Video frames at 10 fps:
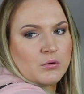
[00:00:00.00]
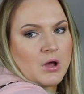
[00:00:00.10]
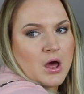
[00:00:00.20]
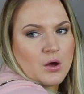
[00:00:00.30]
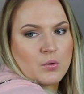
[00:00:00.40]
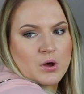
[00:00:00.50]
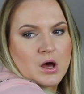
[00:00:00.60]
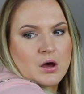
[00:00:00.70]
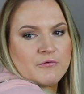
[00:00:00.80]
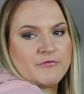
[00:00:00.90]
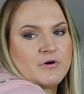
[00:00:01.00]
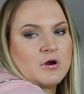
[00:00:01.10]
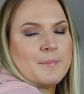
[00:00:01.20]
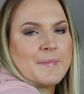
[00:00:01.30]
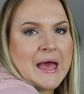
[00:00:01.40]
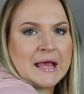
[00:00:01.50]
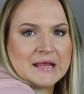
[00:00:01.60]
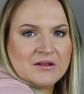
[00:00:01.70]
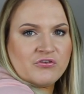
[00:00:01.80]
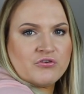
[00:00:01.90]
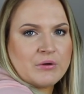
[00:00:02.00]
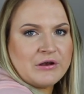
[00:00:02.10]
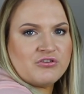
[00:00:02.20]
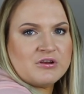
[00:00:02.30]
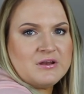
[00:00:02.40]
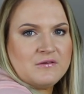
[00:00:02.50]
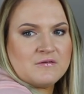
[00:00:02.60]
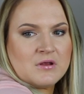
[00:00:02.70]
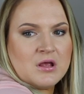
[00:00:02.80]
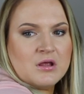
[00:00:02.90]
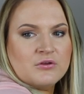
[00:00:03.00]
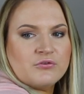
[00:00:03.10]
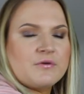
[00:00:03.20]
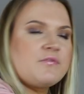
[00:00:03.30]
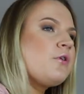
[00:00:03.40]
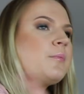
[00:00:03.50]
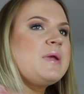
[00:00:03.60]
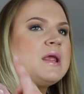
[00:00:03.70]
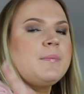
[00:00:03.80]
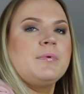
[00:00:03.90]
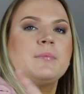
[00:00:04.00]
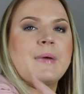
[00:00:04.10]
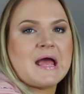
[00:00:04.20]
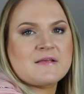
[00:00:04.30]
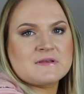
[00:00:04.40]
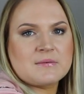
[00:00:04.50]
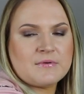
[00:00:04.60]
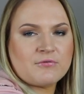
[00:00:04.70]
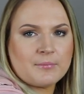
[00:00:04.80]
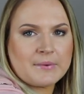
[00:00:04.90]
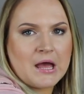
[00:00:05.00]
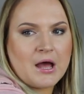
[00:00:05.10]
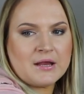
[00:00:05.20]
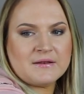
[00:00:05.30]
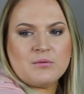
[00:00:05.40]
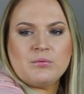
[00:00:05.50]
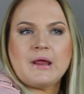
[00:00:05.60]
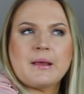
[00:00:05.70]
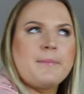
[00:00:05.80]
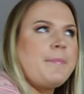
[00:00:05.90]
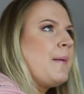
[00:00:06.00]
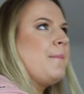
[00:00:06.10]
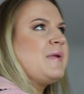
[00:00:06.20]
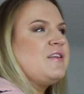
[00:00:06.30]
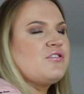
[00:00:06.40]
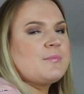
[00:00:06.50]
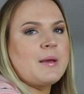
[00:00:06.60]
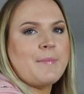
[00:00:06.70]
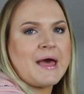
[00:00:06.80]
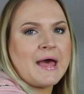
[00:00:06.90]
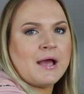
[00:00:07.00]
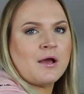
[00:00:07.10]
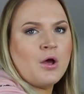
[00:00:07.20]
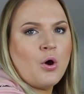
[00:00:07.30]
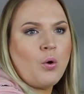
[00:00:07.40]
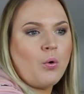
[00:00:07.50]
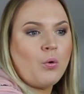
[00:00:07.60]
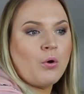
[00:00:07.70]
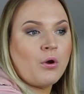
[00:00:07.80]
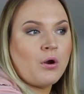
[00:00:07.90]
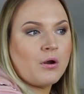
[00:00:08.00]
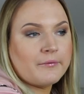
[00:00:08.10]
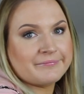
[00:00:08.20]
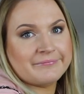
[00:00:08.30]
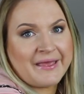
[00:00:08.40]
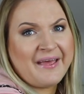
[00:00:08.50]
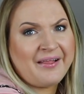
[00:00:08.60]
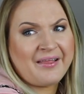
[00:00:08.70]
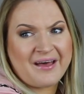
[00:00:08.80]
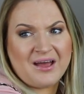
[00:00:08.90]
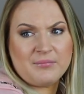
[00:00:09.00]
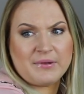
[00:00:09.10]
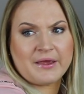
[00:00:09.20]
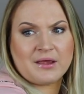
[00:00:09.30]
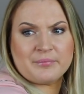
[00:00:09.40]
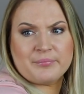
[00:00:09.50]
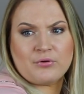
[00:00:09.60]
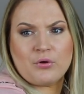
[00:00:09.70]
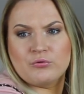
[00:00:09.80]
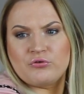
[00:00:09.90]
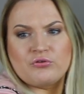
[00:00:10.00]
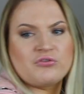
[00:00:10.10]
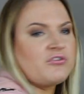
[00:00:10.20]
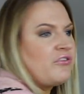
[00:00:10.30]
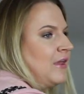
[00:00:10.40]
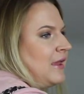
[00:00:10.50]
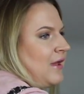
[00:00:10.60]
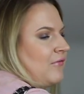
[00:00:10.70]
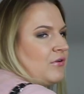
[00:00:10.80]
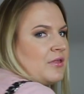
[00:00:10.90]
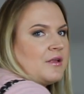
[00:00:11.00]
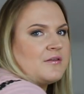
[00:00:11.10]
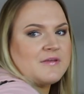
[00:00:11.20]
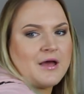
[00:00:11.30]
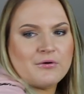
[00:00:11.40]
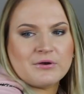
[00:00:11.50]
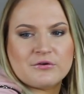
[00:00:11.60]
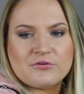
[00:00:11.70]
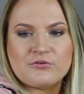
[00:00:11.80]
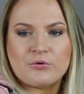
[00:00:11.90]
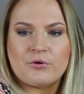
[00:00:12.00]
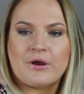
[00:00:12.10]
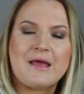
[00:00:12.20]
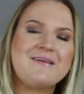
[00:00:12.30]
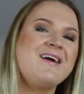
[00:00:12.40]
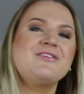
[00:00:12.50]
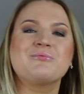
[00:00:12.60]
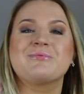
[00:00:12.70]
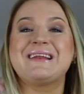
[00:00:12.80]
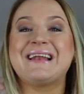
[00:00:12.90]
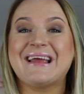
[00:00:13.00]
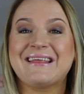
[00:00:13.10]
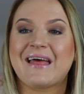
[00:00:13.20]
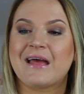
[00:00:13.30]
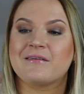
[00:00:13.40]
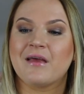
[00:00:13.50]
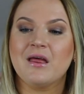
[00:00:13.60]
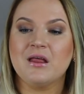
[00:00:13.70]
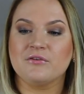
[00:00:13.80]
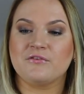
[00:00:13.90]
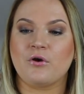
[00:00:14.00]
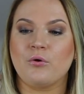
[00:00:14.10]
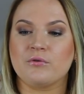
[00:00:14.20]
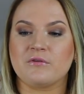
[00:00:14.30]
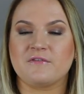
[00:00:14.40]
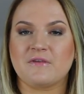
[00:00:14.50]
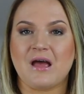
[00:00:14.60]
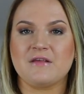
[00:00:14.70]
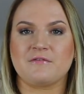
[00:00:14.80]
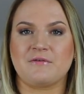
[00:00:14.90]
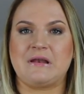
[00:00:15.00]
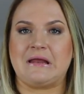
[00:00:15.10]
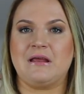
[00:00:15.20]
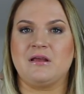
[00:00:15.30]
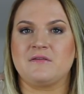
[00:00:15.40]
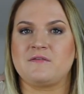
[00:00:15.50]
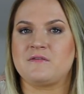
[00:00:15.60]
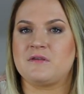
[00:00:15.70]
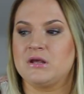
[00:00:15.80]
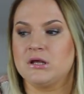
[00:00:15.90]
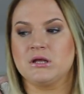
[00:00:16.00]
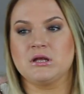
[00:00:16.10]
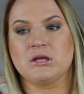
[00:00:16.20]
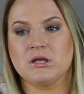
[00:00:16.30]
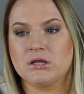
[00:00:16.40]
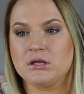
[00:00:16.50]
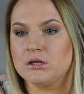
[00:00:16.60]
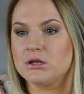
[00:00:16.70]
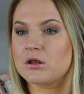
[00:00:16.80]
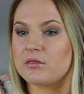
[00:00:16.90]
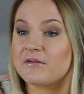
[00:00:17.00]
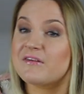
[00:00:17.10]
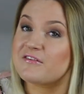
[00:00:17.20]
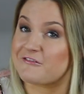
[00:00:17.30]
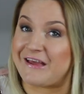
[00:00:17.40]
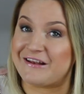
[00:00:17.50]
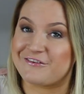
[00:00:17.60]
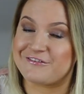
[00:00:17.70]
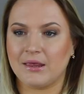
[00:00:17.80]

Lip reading: how far back it stretches. So if there are people passing me from behind, they will like bump into my bag, or hell, I'm like prone to just kick everything down in a store and I don't really like that. So the size of it is the disadvantage